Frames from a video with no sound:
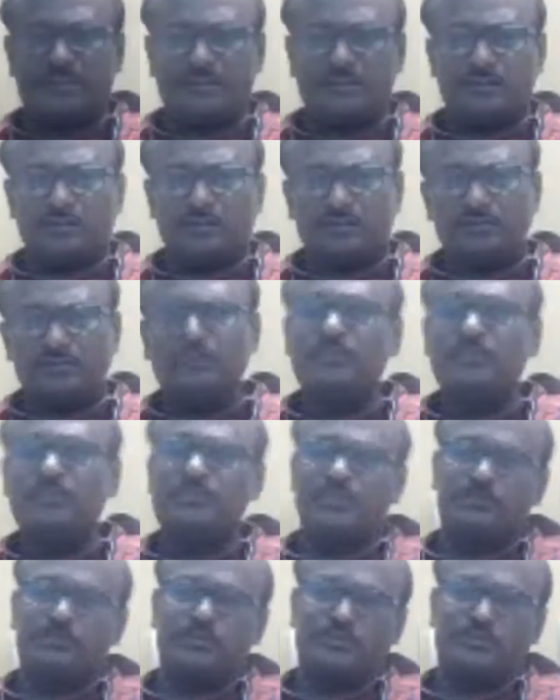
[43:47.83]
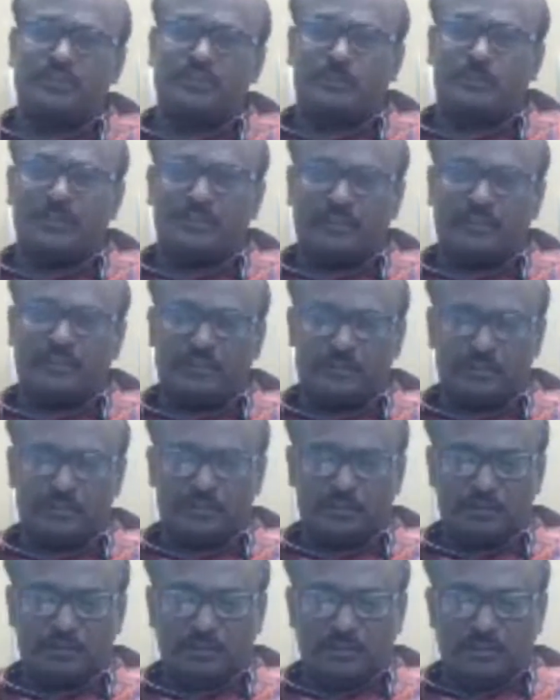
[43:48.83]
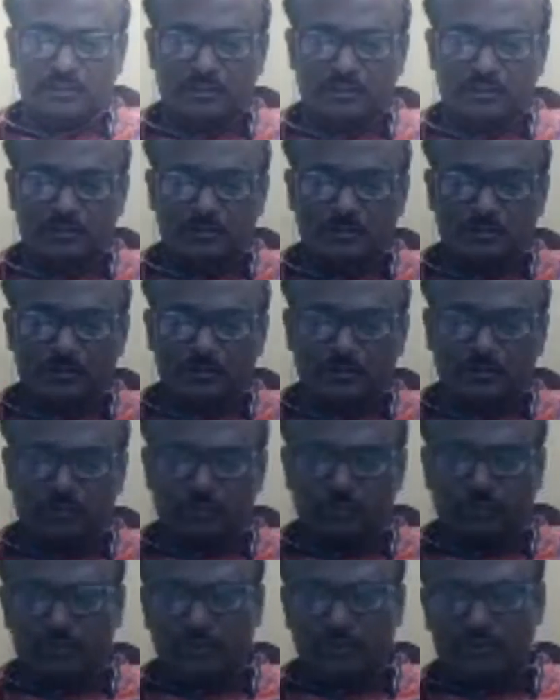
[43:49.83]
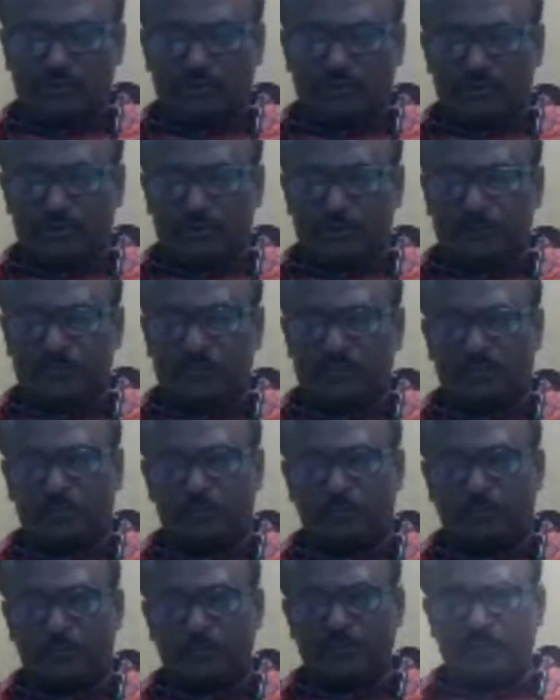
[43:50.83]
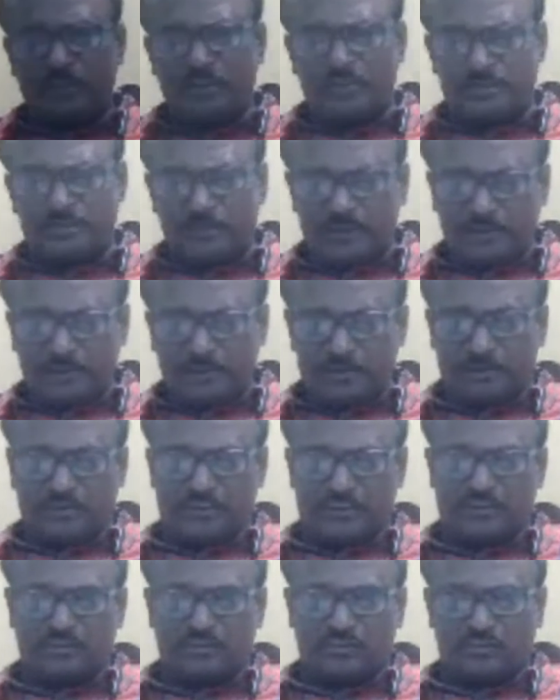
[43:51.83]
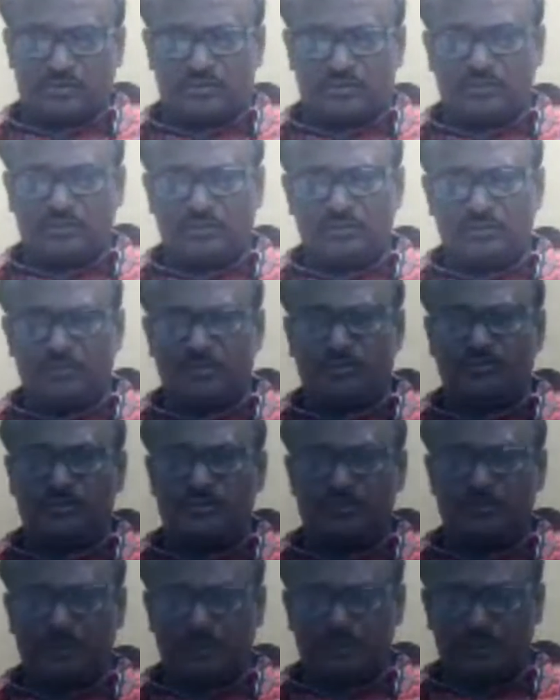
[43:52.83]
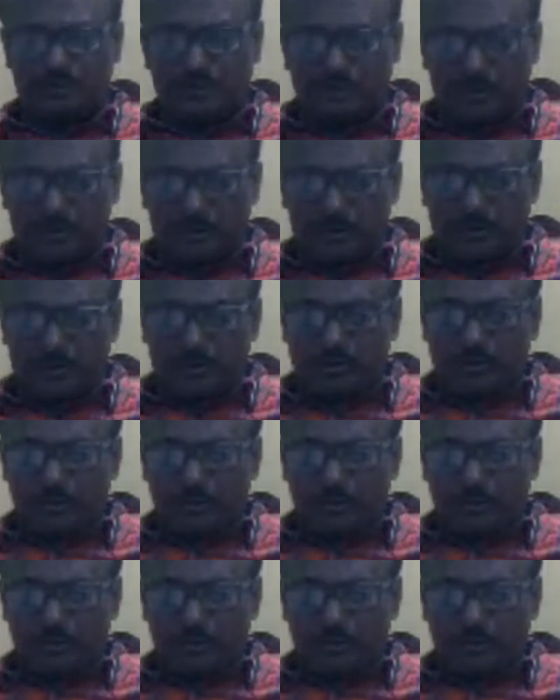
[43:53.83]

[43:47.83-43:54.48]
sessions or chief judicial magistrate. So if such a provision is made, then such judge or such magistrate